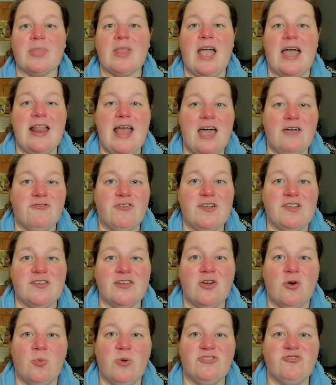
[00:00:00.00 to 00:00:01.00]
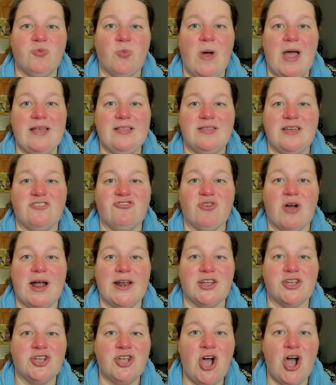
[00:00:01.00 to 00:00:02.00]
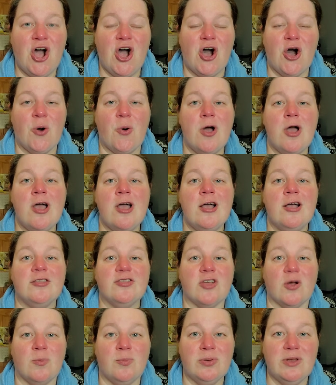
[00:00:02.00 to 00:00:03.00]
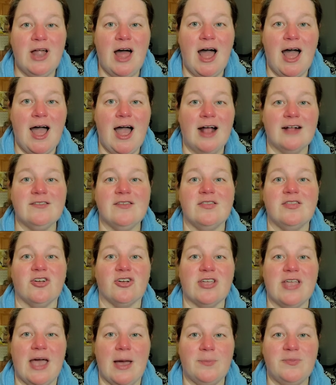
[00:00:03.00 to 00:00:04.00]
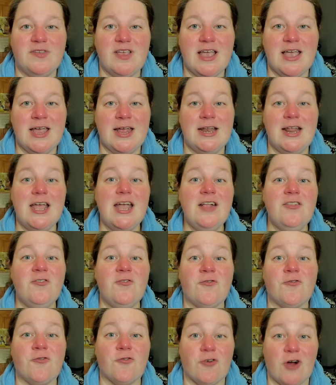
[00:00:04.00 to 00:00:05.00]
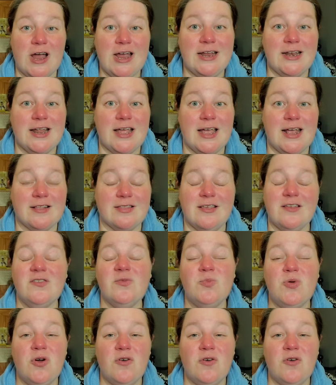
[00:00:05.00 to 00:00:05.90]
And every single which way they try to go, they're blocked, they're kept in. It's frightening. This